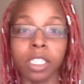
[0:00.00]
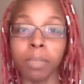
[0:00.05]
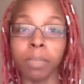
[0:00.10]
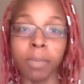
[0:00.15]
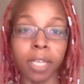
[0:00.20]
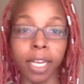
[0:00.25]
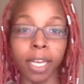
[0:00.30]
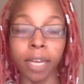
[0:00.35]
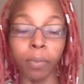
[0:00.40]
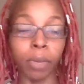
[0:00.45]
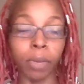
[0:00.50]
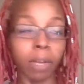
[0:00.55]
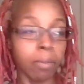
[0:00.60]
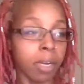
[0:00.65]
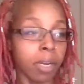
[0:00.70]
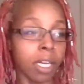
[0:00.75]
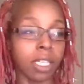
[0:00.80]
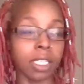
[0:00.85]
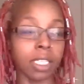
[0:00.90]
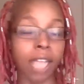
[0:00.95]
to begin with
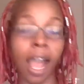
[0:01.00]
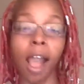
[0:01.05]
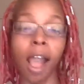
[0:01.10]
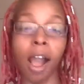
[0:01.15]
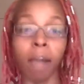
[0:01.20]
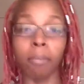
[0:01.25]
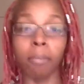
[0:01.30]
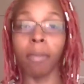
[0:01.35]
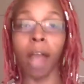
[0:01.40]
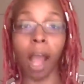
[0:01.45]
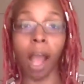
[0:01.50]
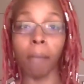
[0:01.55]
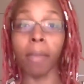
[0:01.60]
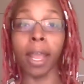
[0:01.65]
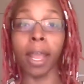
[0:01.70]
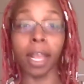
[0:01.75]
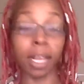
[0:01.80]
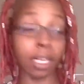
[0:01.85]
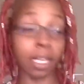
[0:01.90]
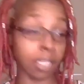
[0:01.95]
because now
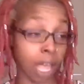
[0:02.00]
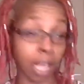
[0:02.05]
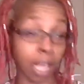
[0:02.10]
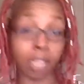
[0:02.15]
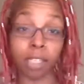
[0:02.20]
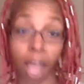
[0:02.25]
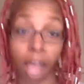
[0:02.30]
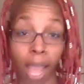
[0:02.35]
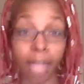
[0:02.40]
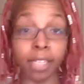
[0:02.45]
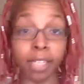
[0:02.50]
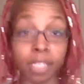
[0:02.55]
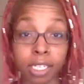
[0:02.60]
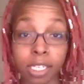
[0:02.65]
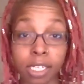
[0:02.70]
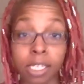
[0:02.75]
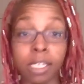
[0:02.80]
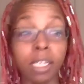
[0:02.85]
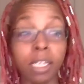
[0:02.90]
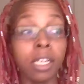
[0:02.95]
it's
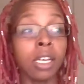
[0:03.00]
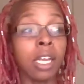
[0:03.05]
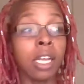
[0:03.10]
anxiety.